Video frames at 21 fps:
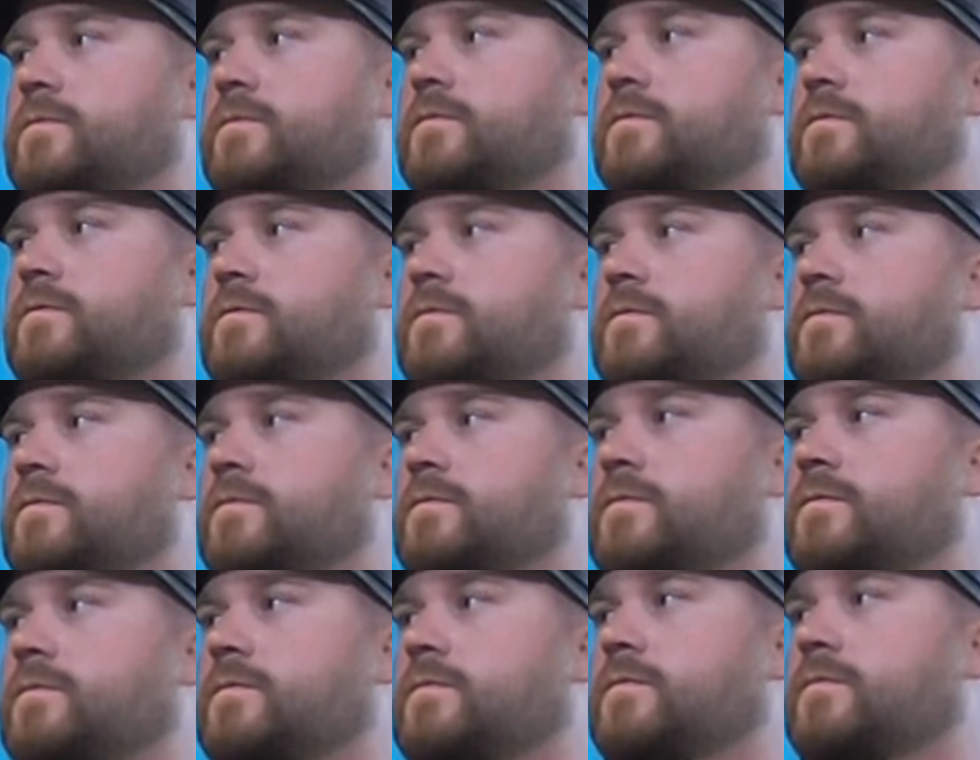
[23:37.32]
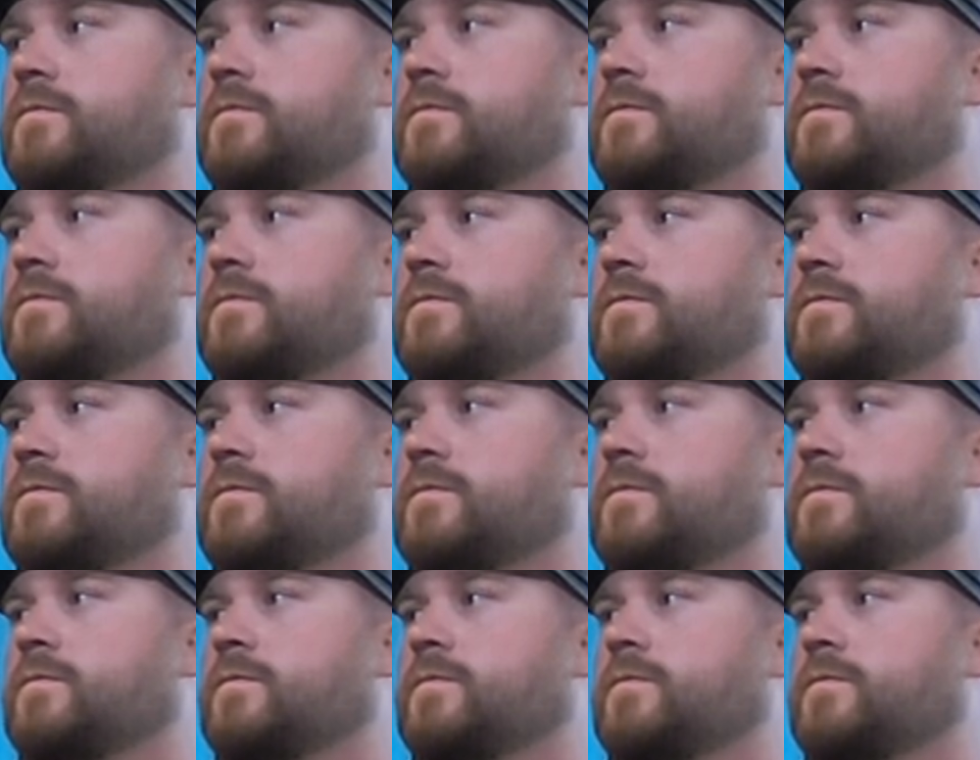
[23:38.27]

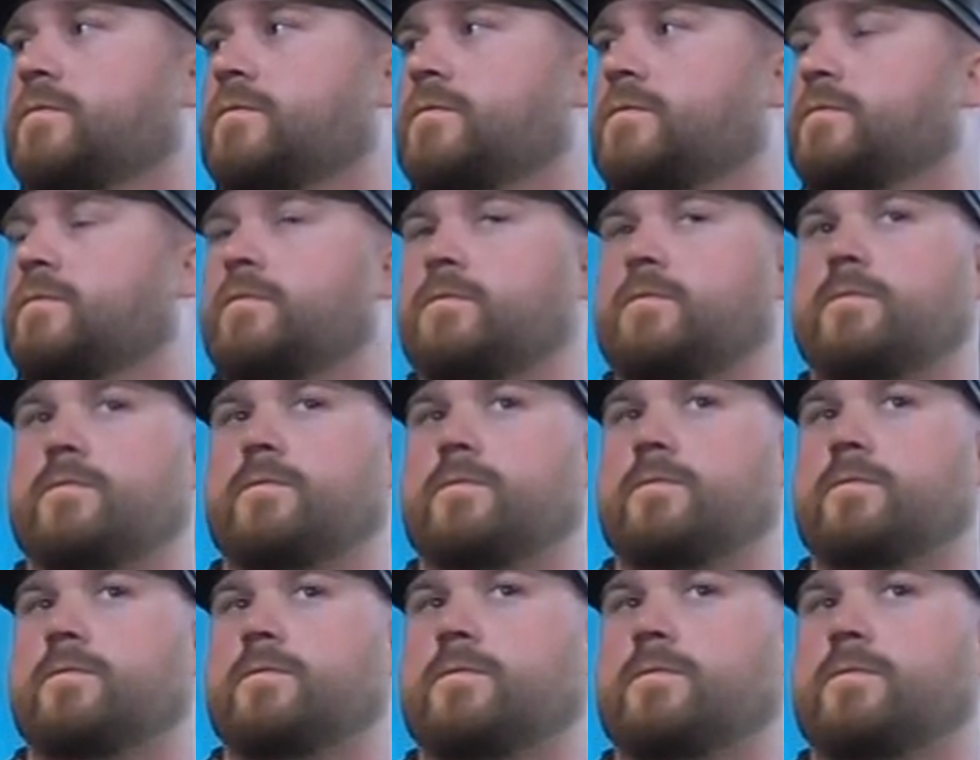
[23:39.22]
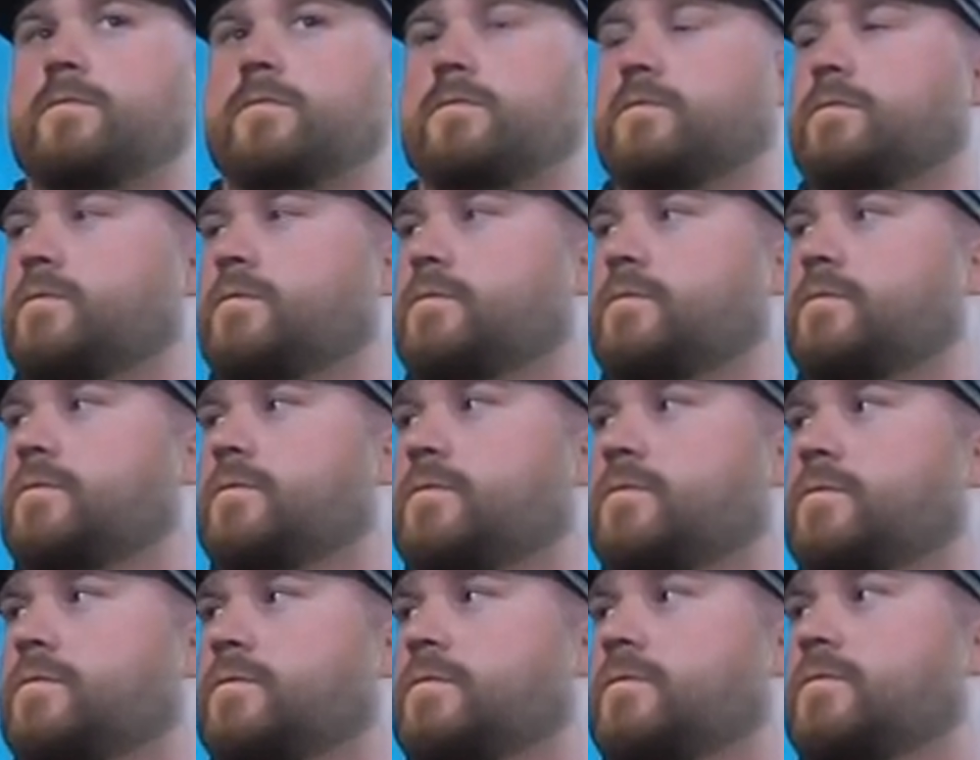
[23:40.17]

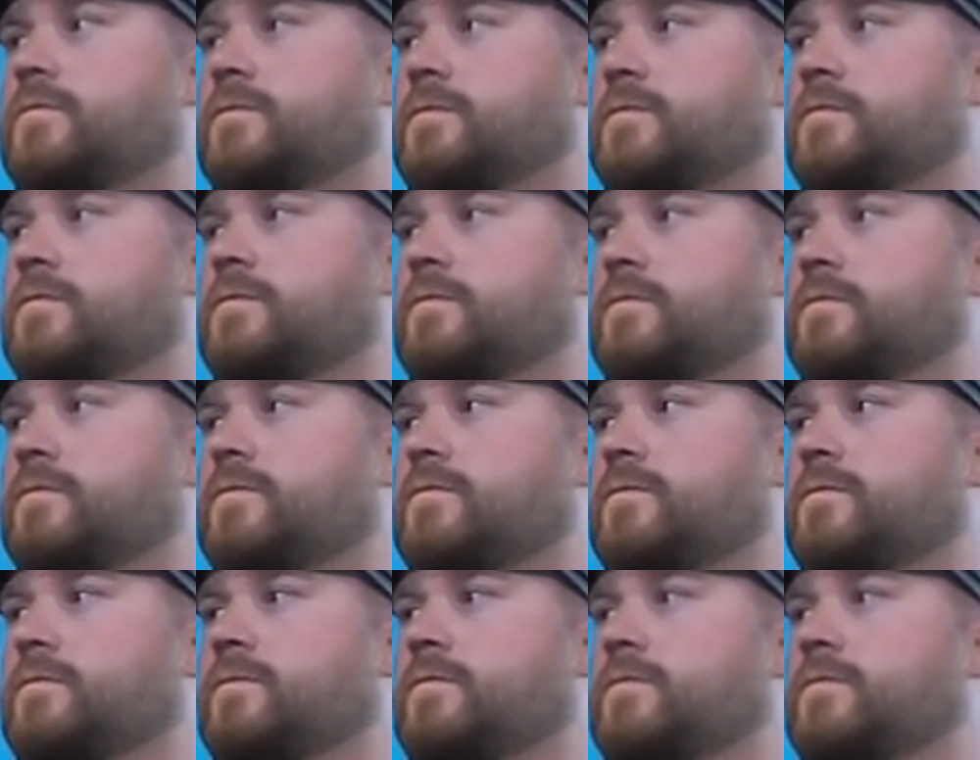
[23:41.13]
(silent)